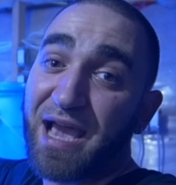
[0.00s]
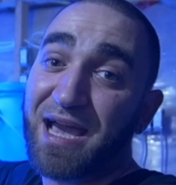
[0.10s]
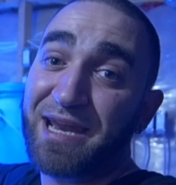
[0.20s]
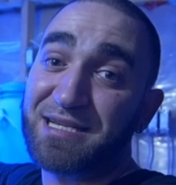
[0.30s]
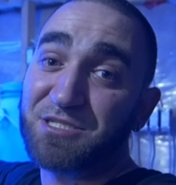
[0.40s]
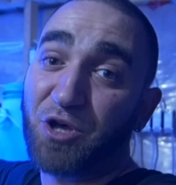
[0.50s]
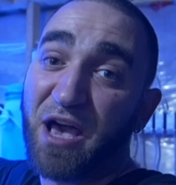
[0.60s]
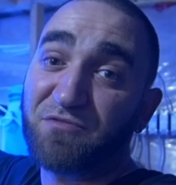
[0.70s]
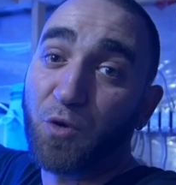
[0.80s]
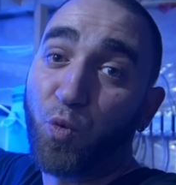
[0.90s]
I kind of still
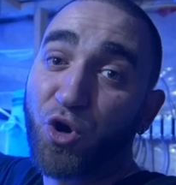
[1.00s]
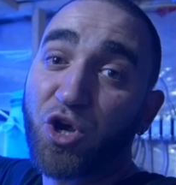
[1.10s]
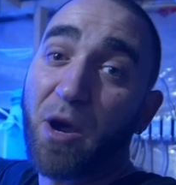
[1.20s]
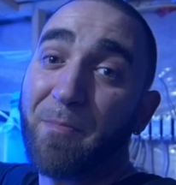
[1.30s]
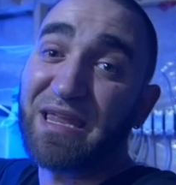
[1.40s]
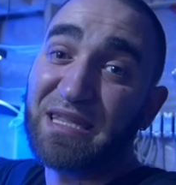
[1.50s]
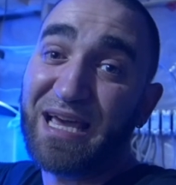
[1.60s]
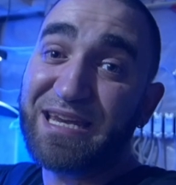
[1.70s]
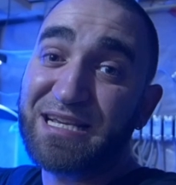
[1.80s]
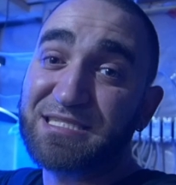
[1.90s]
have to work on my
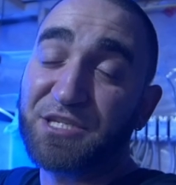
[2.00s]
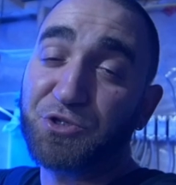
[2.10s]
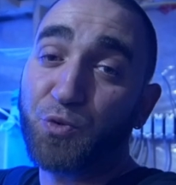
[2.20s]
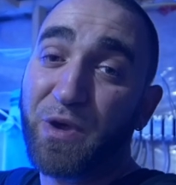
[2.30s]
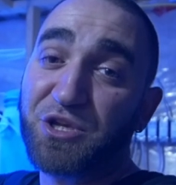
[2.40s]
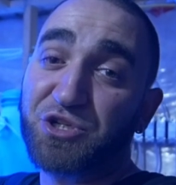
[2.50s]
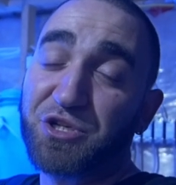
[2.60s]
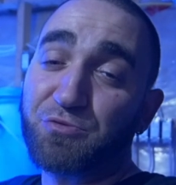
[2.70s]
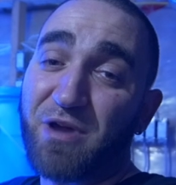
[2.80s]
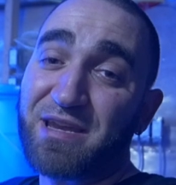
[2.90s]
lighting
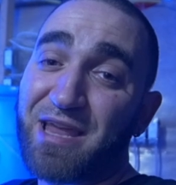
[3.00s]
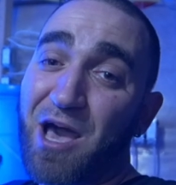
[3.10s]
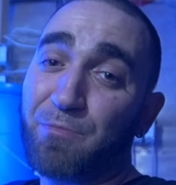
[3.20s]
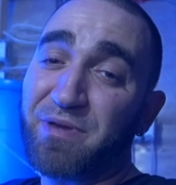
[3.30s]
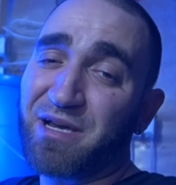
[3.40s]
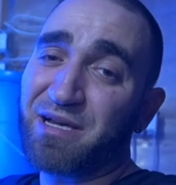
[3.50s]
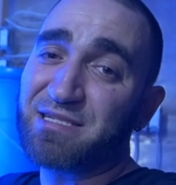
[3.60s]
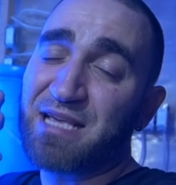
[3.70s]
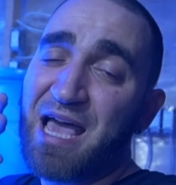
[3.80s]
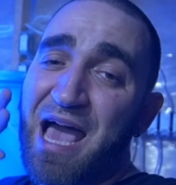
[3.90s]
situation right now because